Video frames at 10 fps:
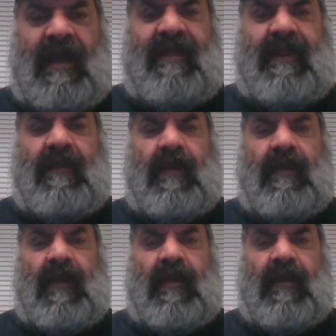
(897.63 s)
I think
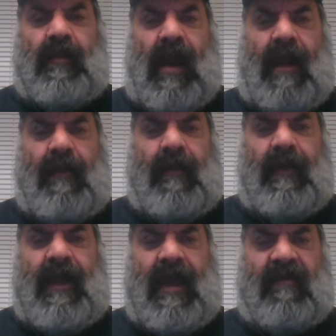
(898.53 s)
the the the
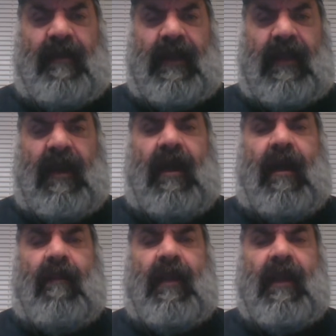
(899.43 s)
problem has
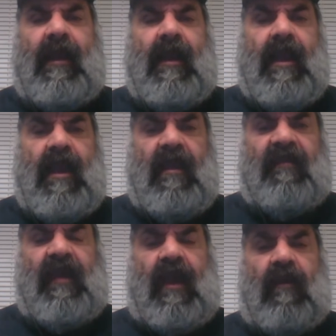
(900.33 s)
become is